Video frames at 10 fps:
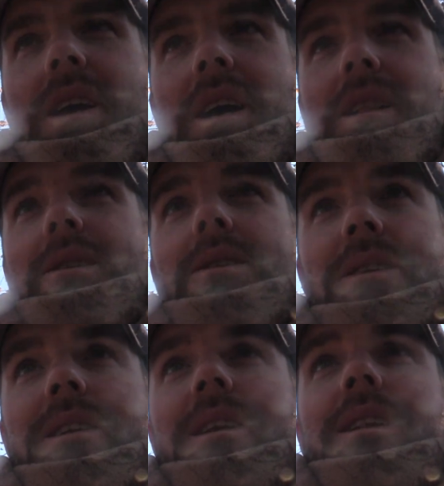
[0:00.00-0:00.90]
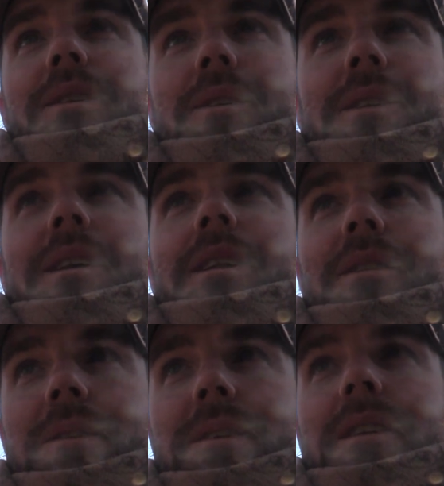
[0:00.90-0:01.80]
I looked and looked
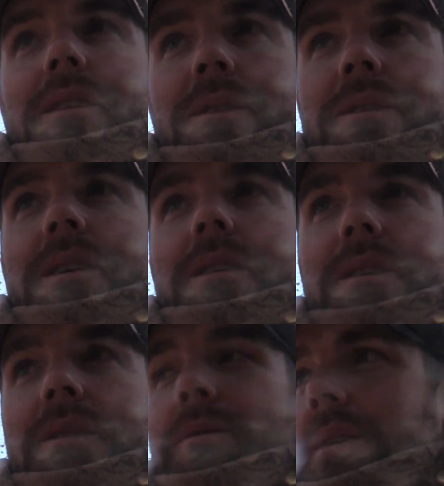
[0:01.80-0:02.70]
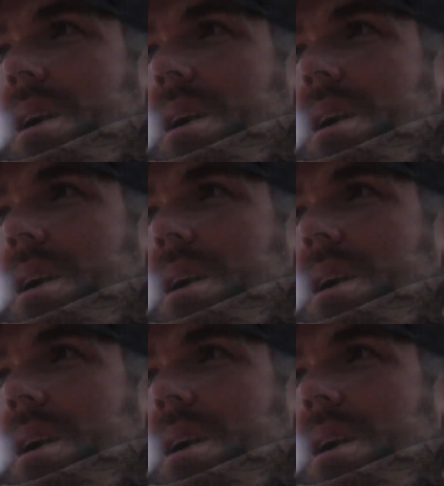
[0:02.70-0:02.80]
and looked and looked and looked for